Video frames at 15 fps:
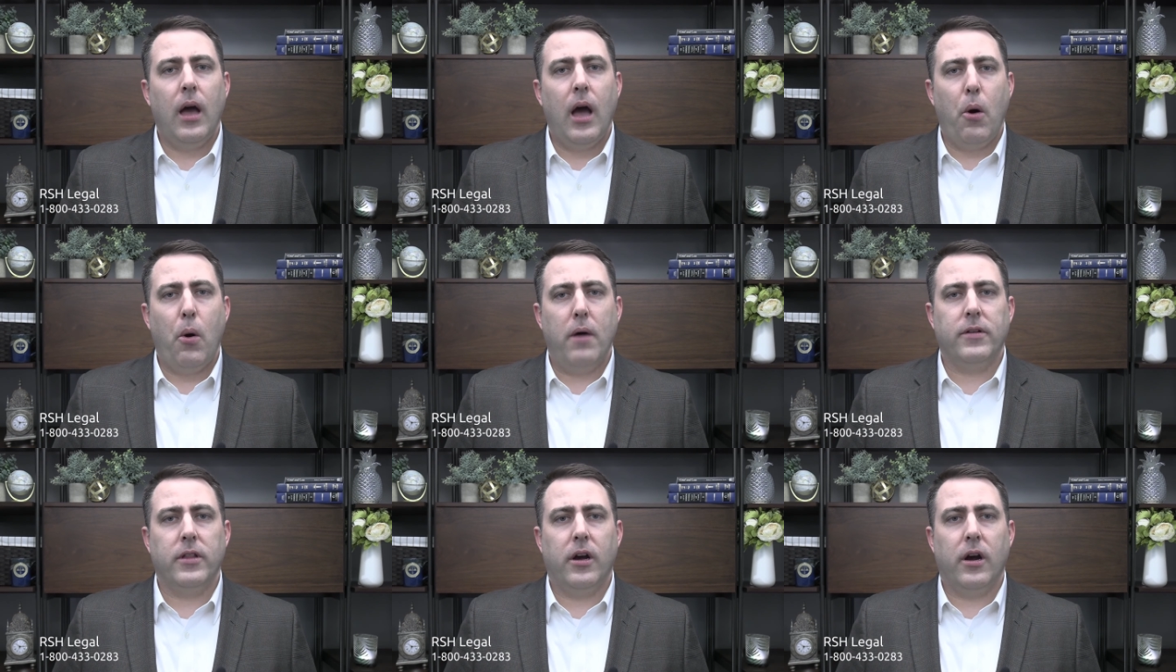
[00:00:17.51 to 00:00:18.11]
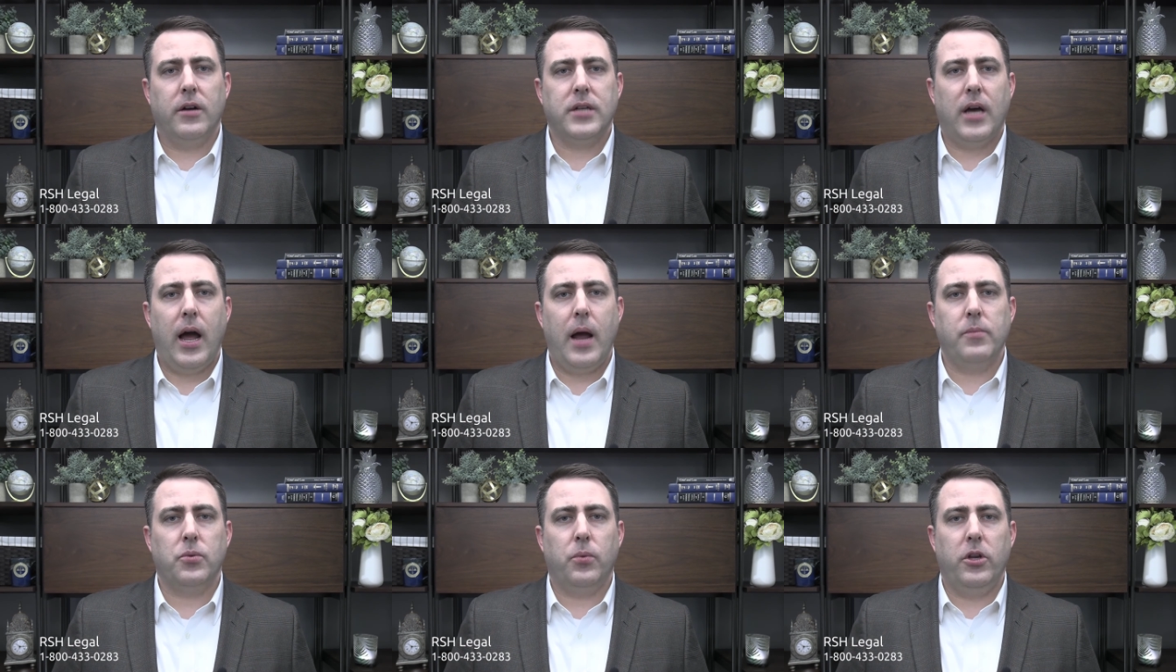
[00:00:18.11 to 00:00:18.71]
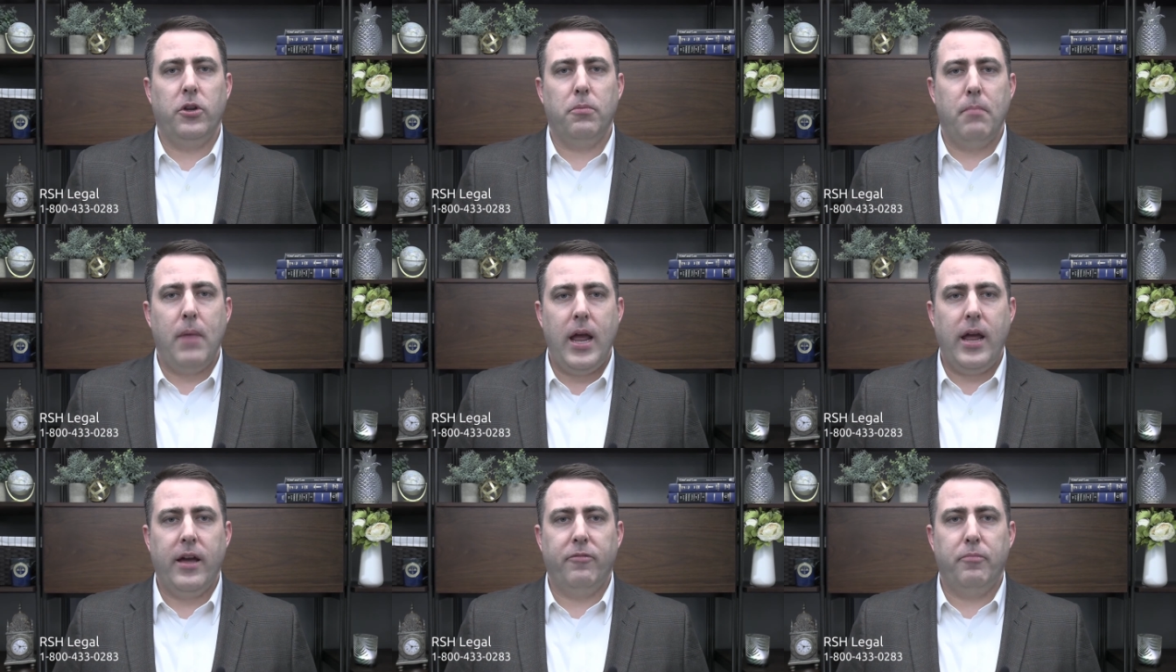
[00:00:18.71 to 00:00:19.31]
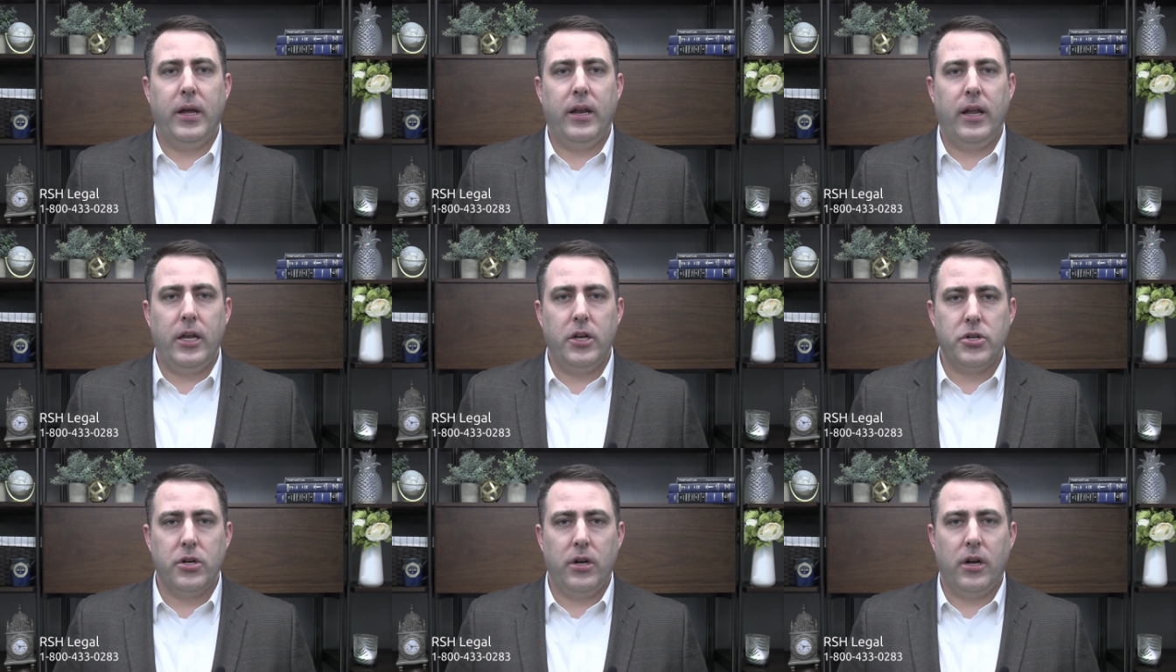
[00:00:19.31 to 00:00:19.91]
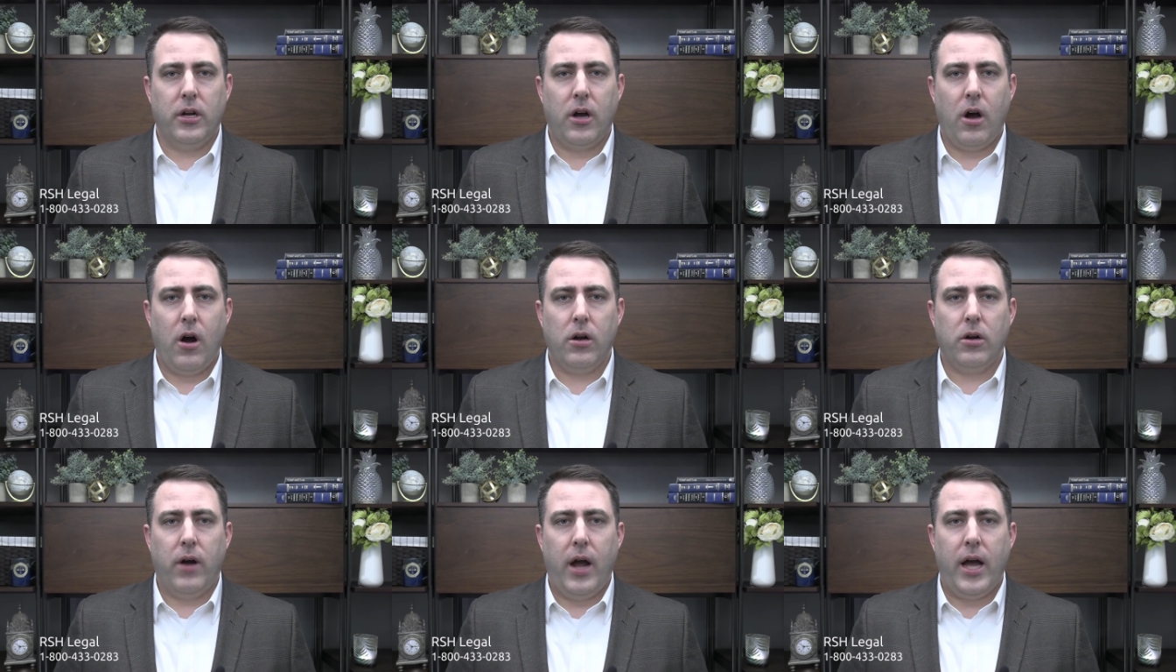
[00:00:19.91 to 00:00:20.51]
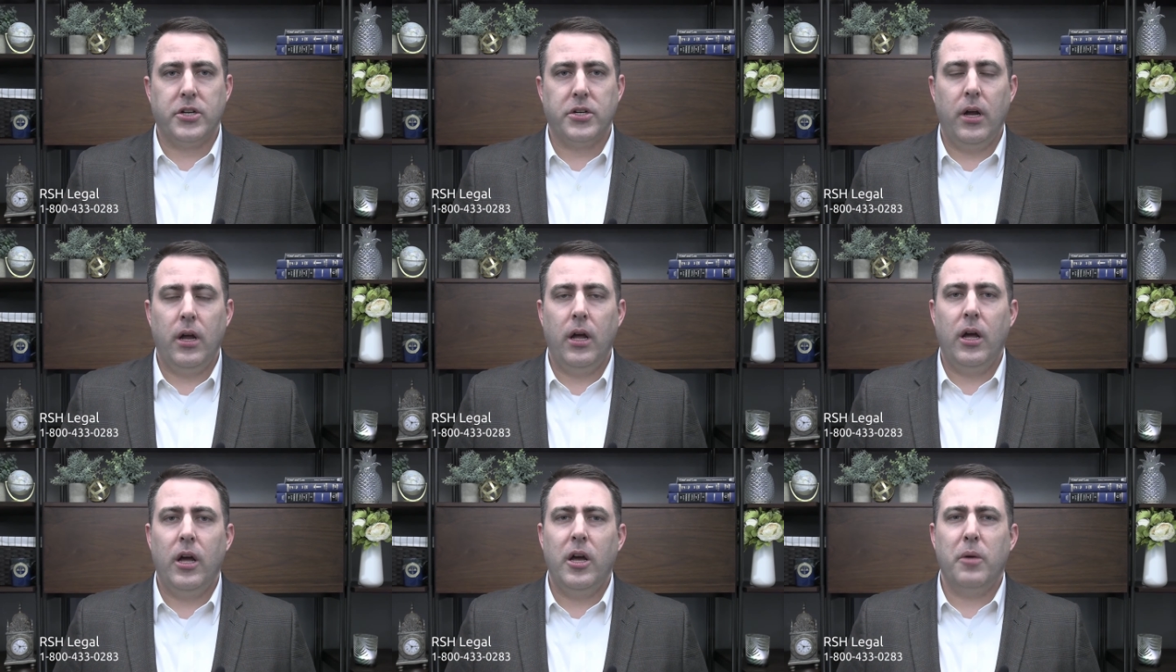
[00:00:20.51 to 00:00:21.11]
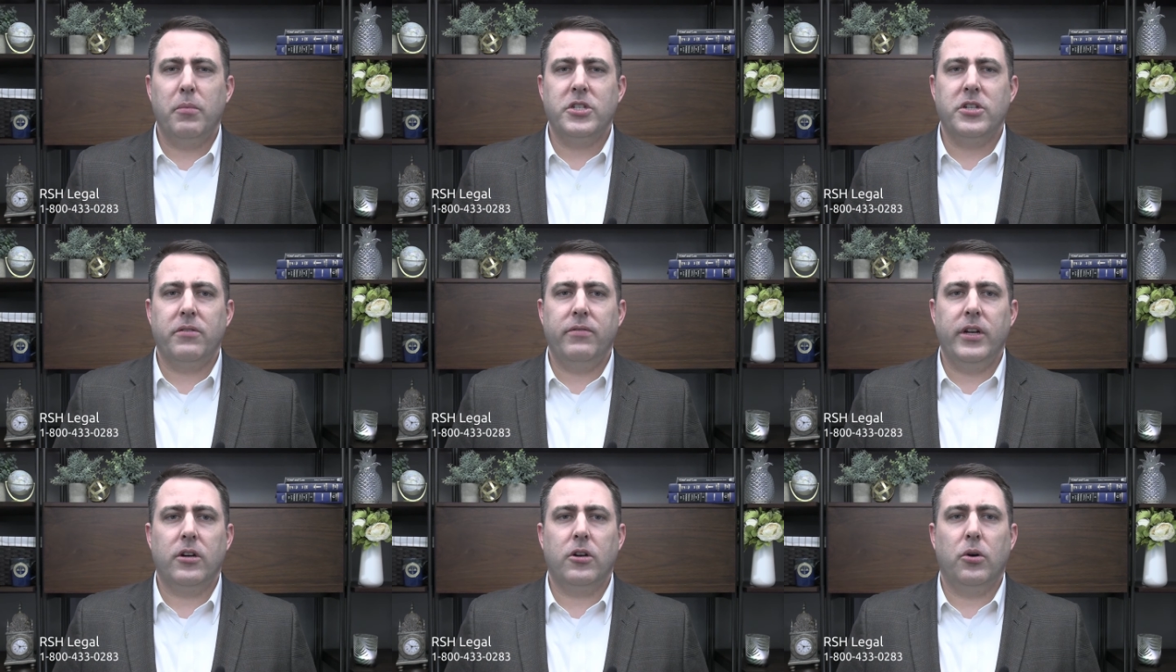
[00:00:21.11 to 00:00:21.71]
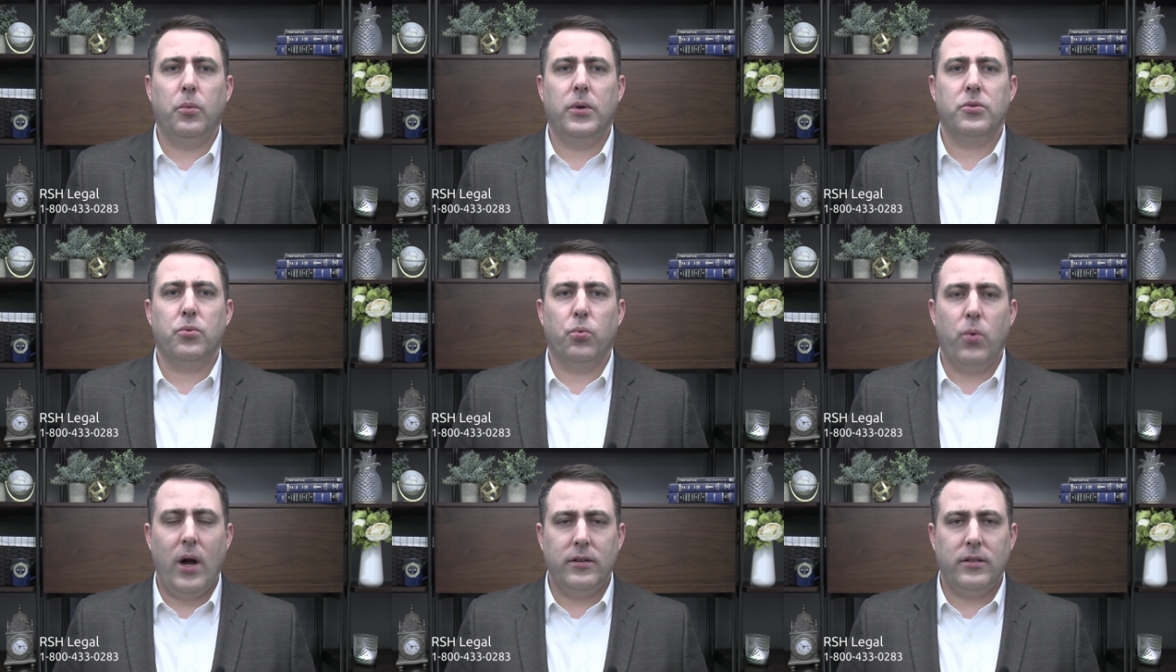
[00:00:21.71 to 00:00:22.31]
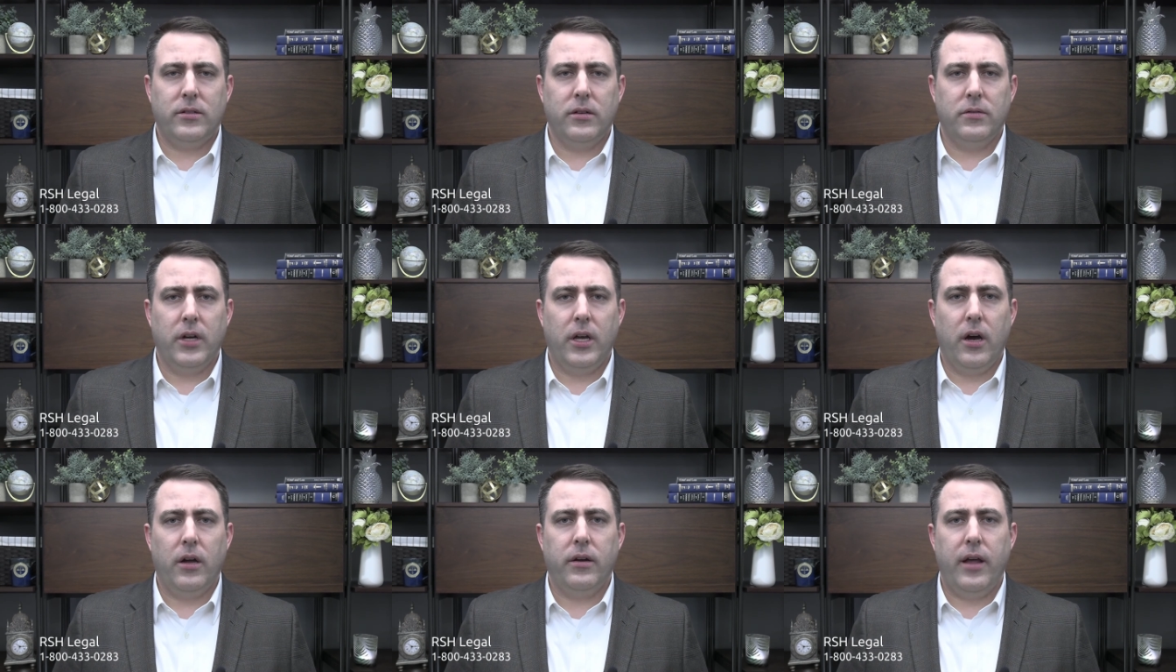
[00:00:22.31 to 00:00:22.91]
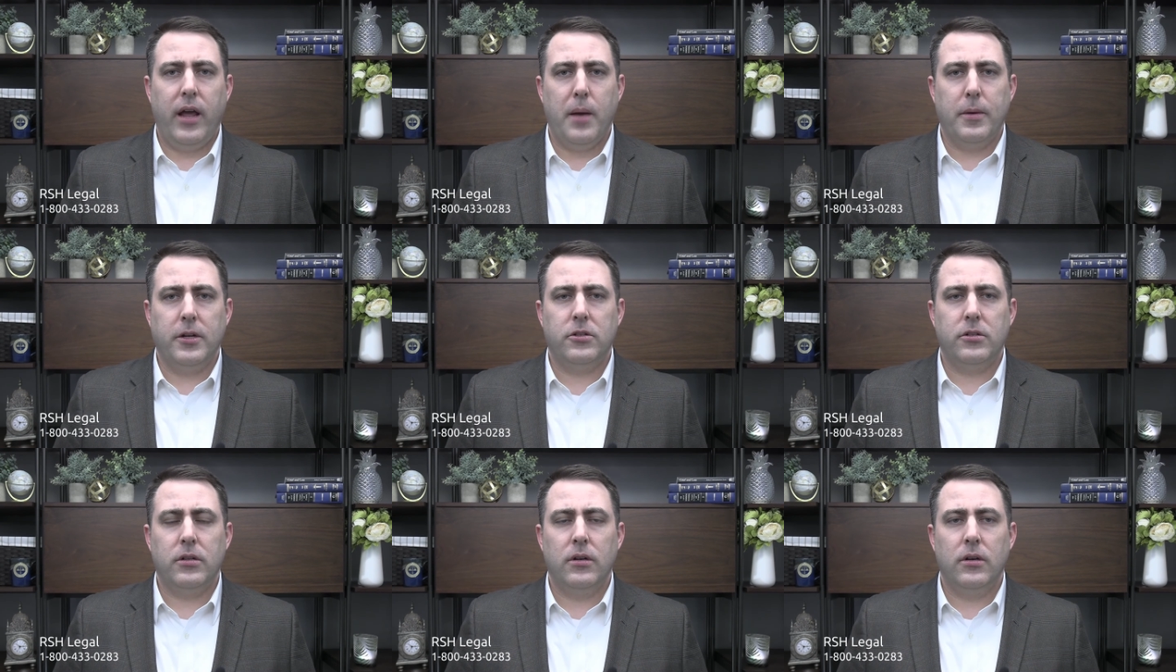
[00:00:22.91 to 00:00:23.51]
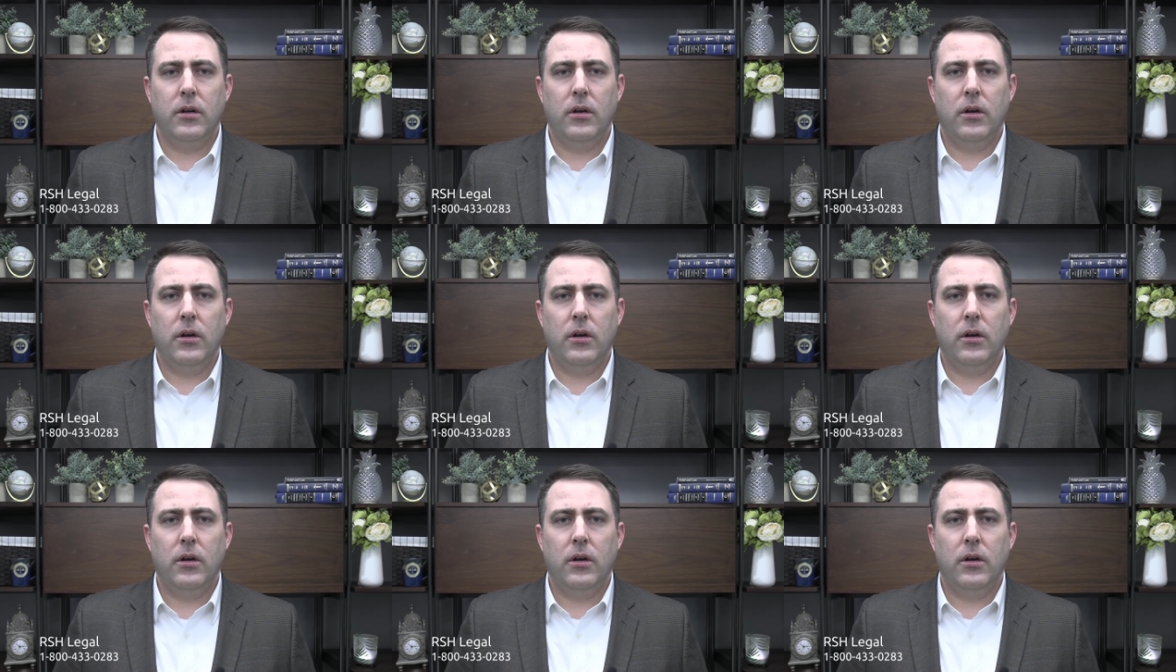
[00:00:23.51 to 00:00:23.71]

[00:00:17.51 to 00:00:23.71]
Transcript: However, there are times when you may have been injured in a car crash, but your vehicle was relatively undamaged.